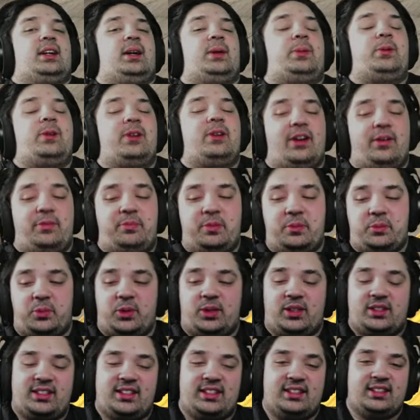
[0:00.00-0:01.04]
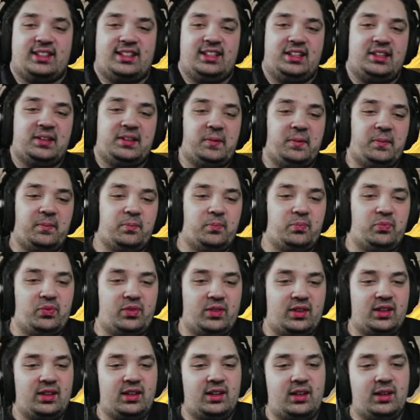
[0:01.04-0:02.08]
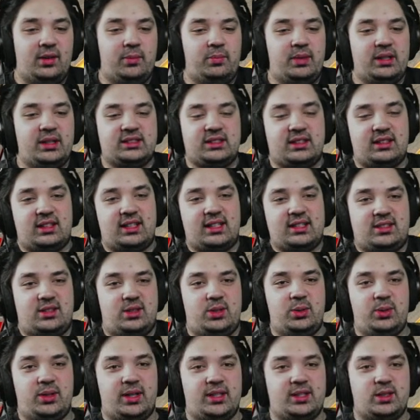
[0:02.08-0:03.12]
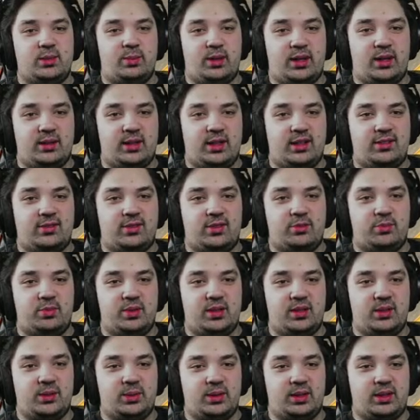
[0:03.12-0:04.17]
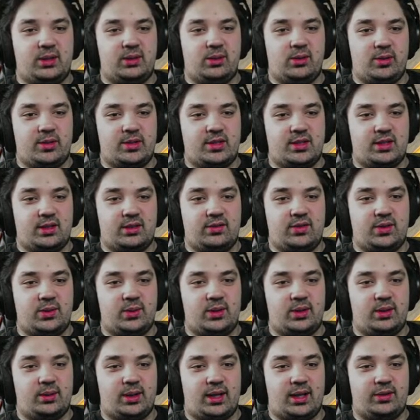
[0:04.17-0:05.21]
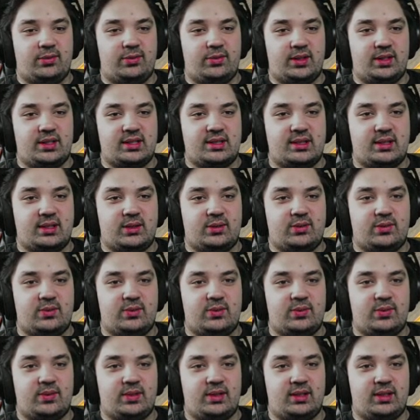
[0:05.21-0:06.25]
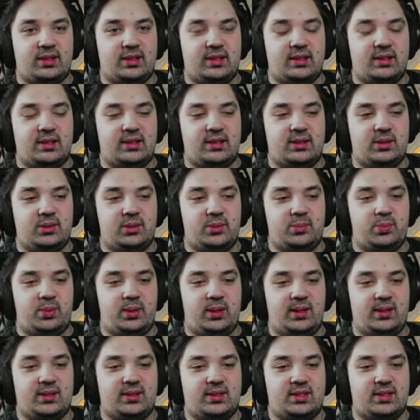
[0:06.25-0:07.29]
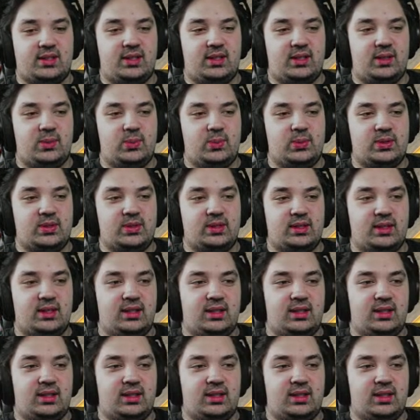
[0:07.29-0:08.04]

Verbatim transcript: I've been working like basically the last two days of my life have been doing core stuff, doing graphic stuff, uh, doing paid schemes,